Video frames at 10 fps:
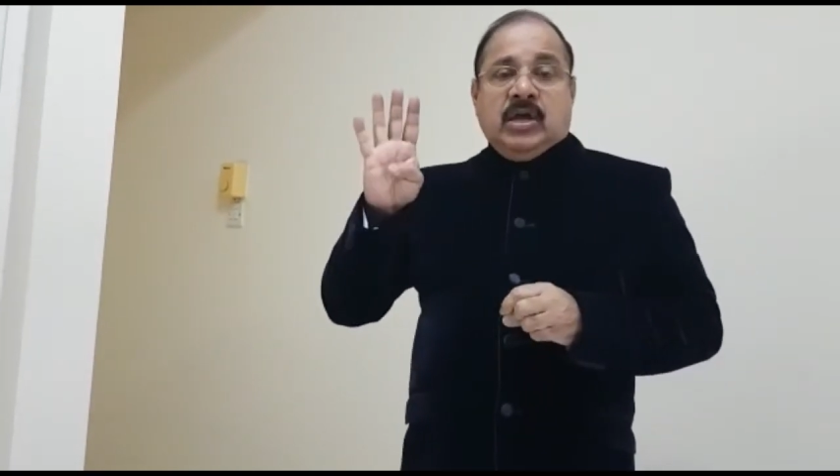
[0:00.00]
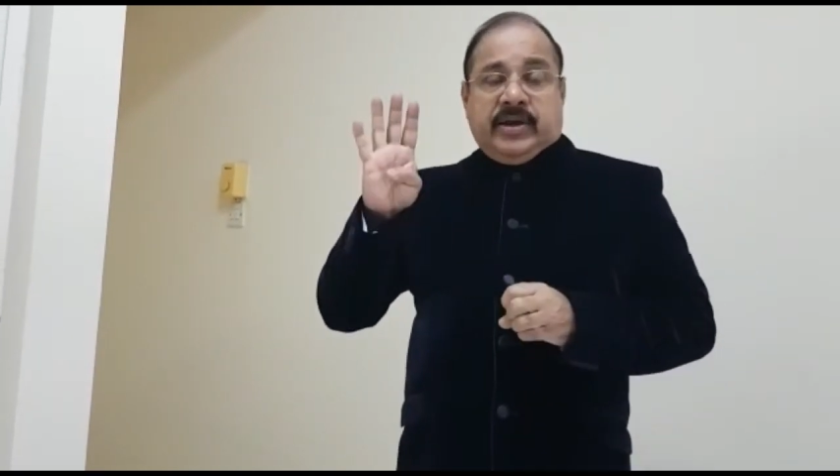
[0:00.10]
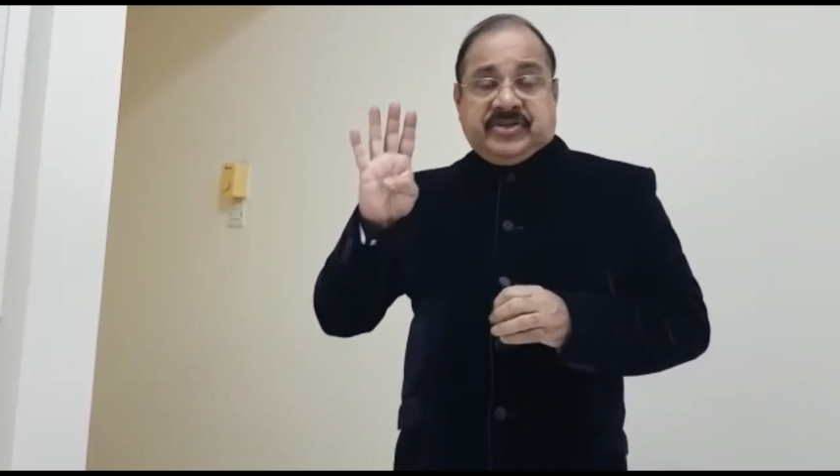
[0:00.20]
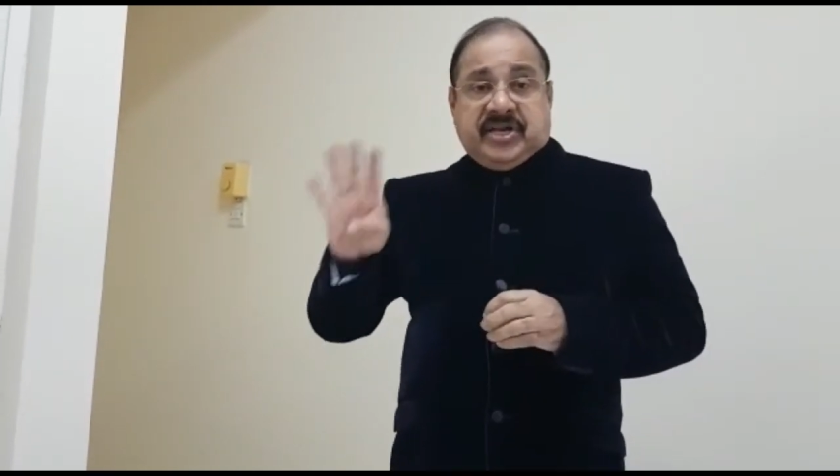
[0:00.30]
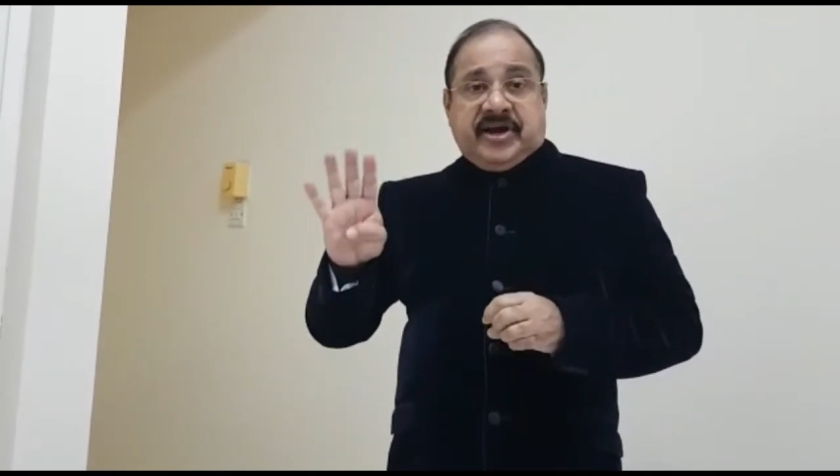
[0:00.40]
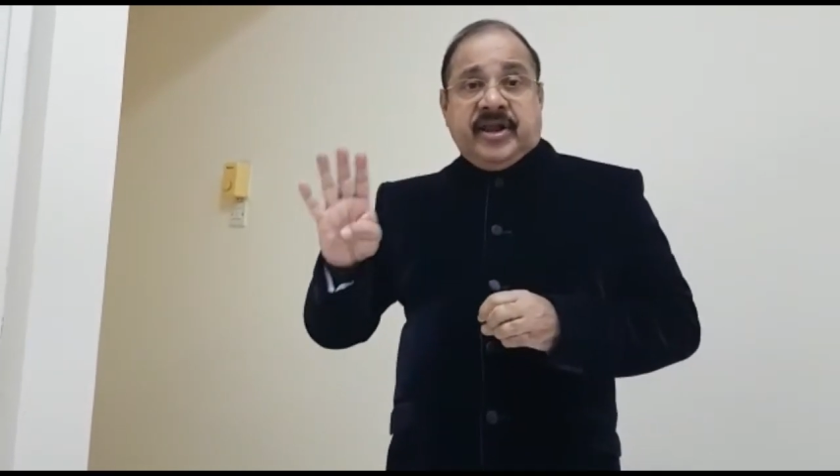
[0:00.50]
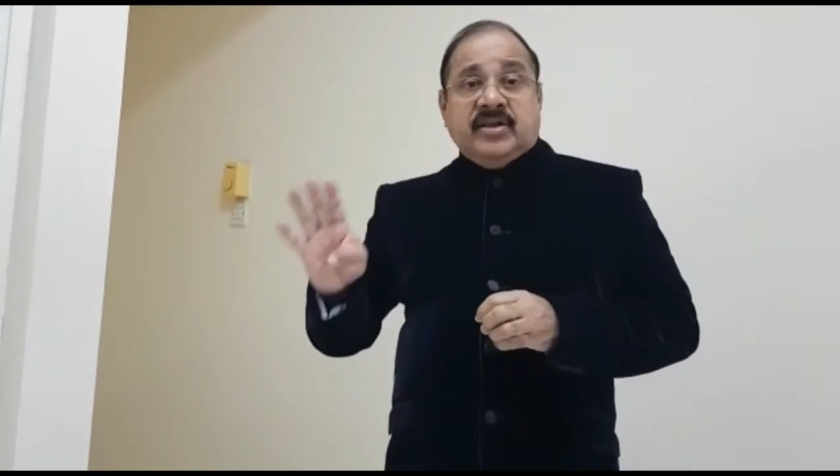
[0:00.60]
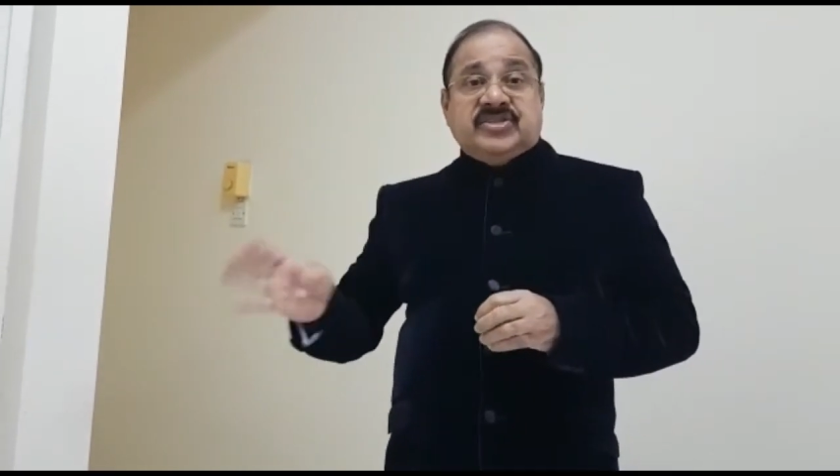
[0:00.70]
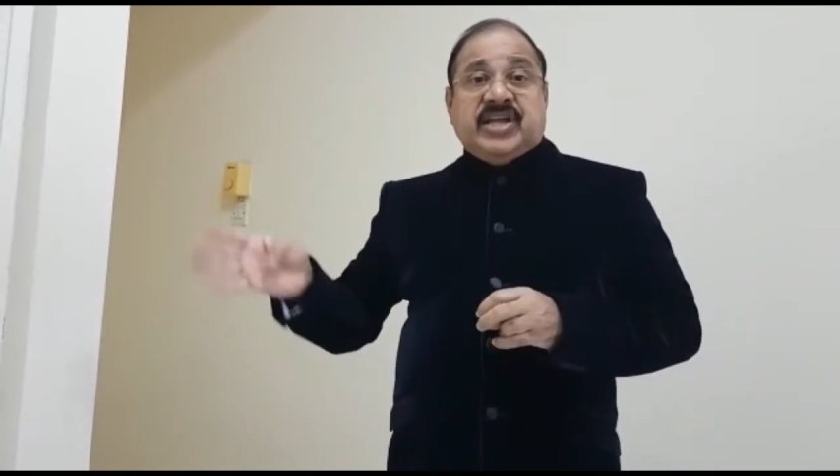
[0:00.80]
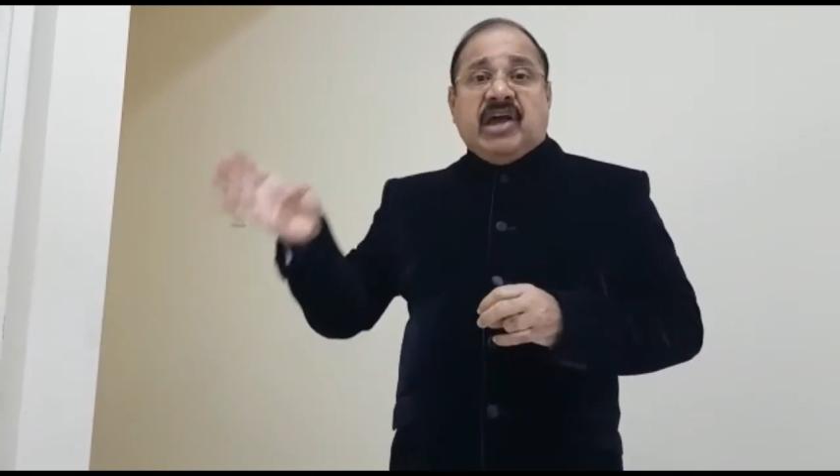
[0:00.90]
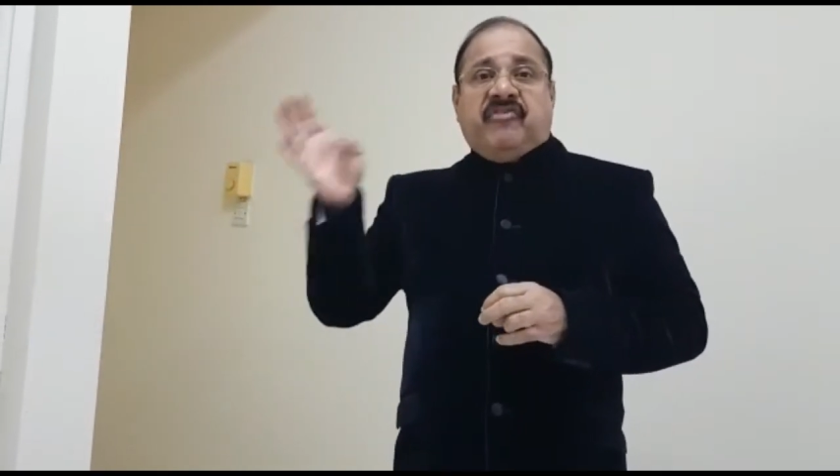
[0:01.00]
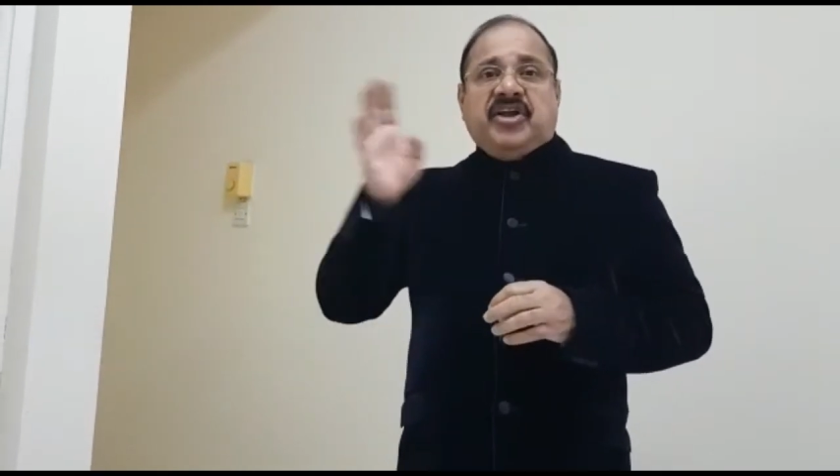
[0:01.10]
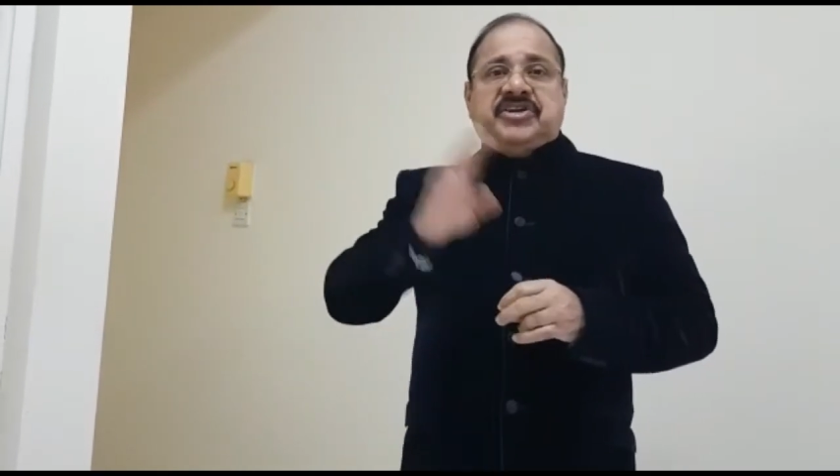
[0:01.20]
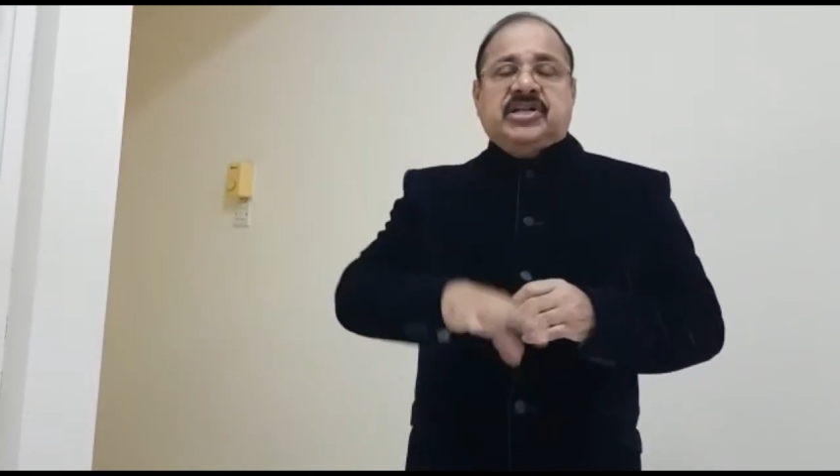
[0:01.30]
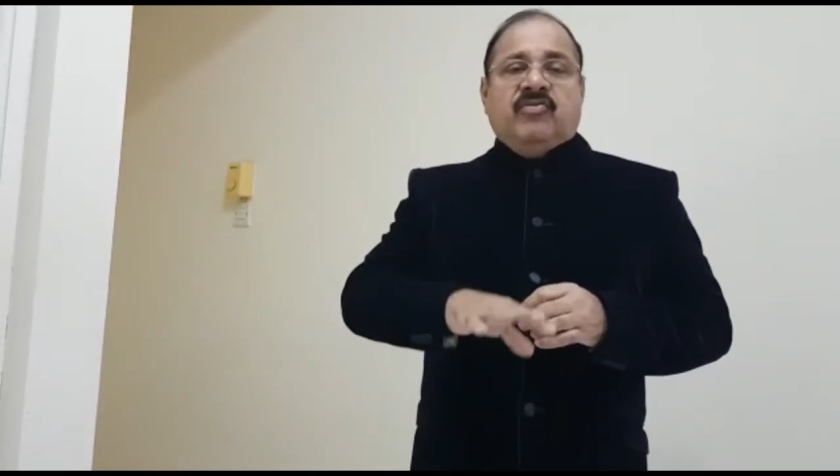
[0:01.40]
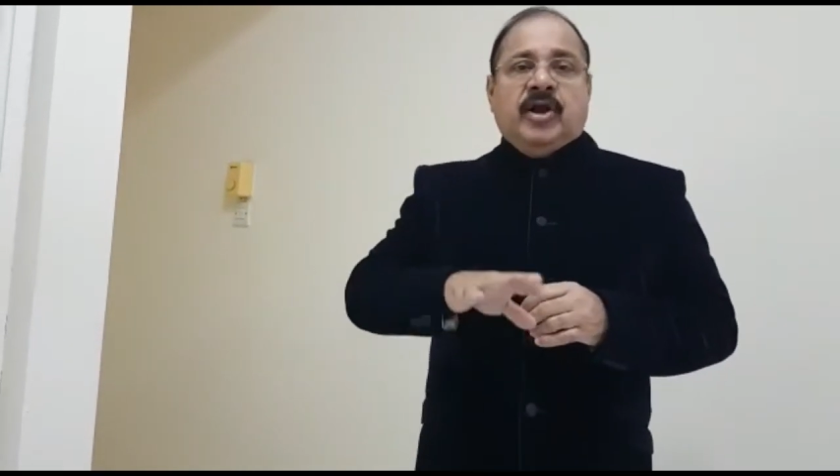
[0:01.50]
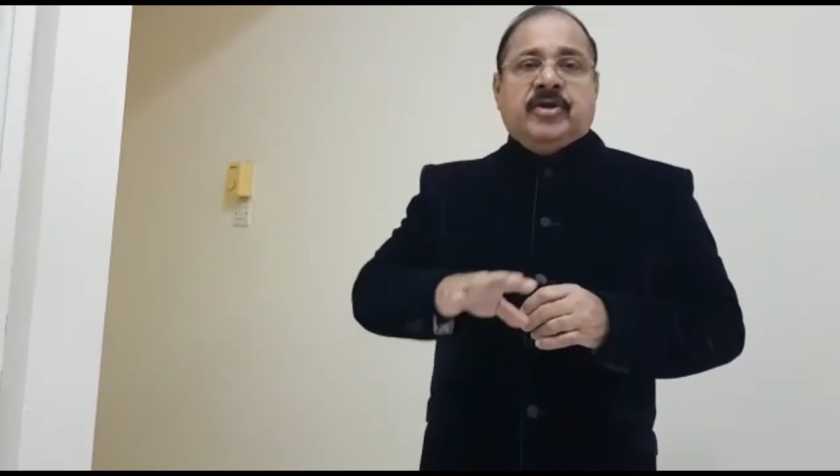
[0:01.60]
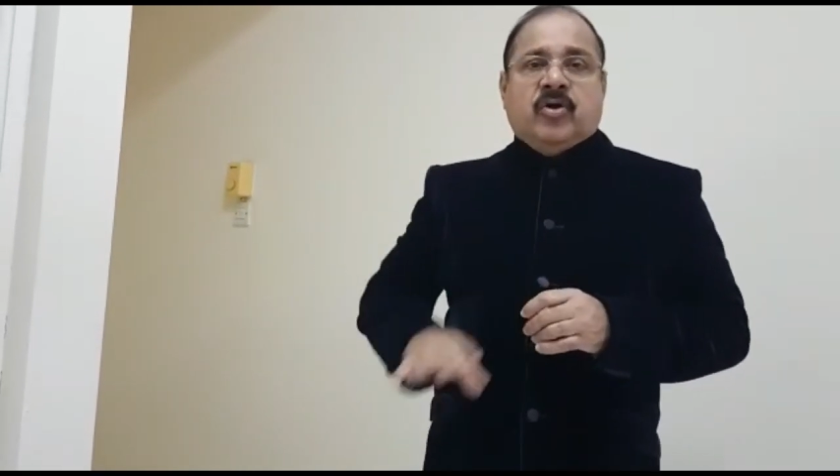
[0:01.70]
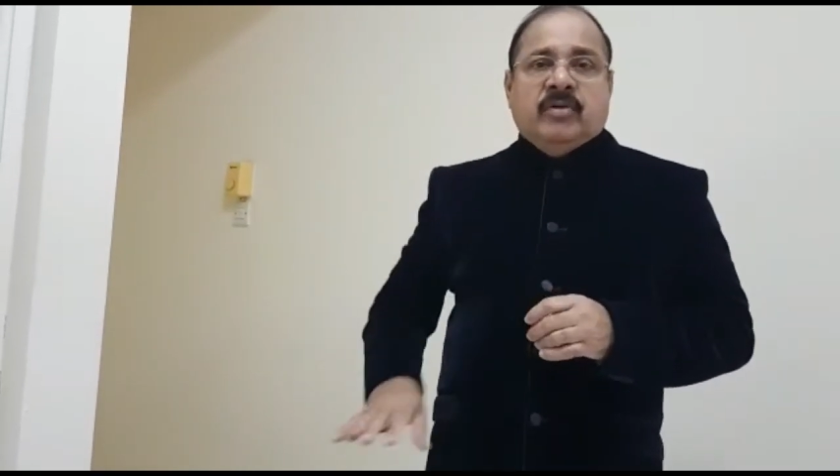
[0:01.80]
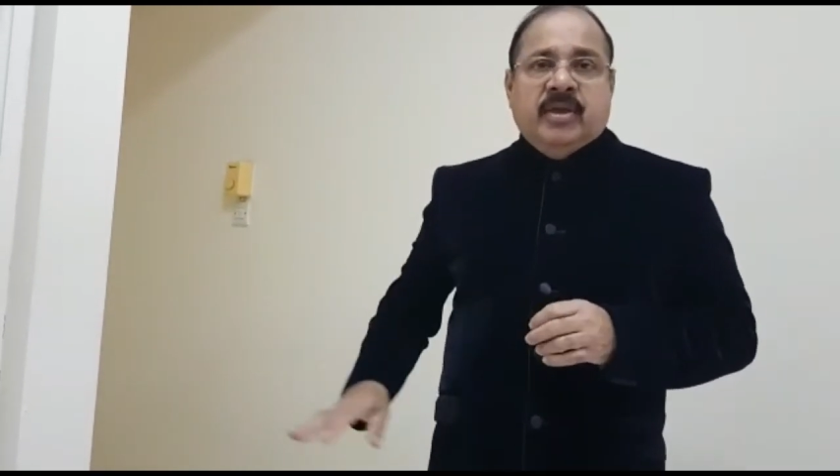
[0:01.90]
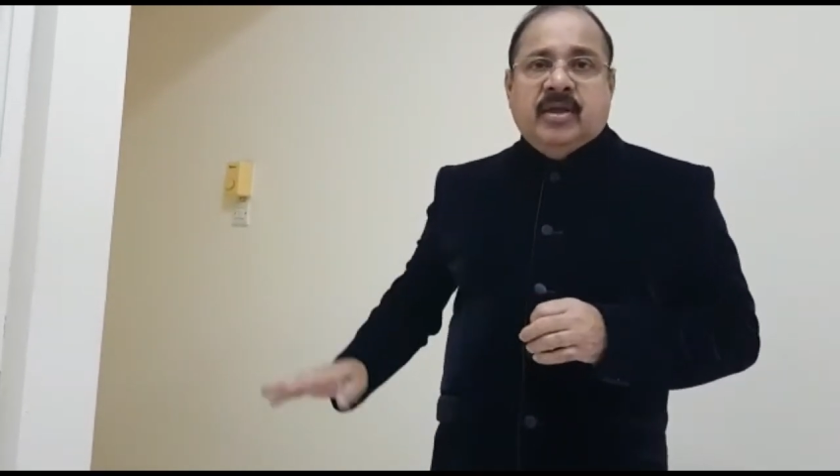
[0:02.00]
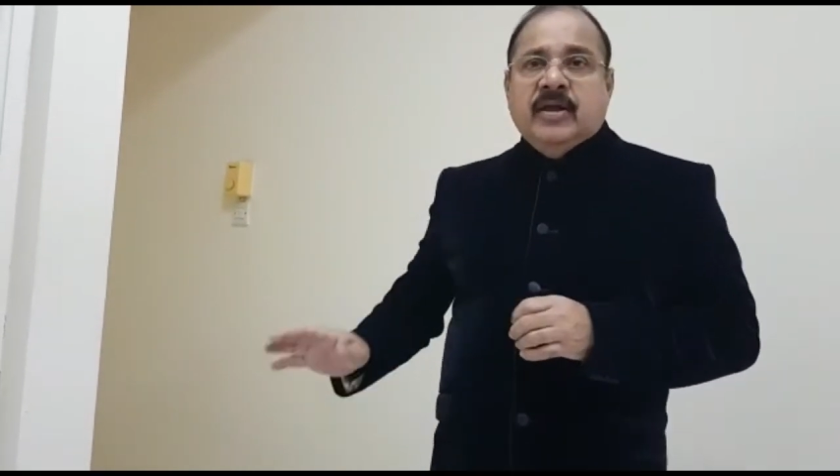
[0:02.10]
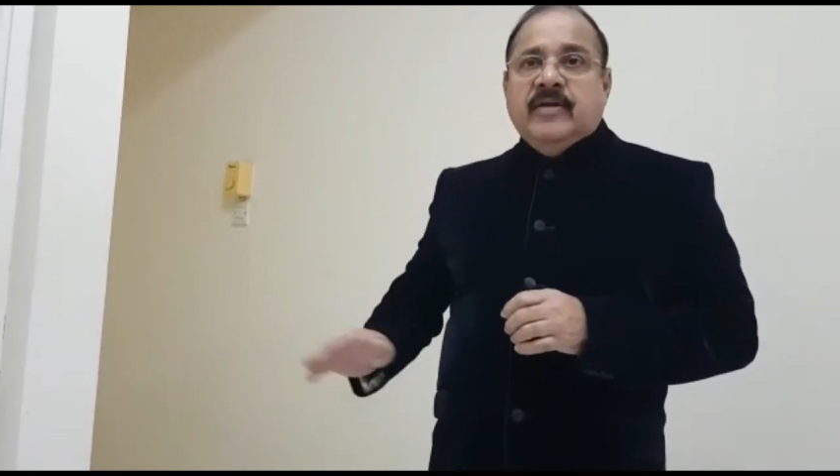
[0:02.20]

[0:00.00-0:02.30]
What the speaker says: resulted in stagflation in the world economy.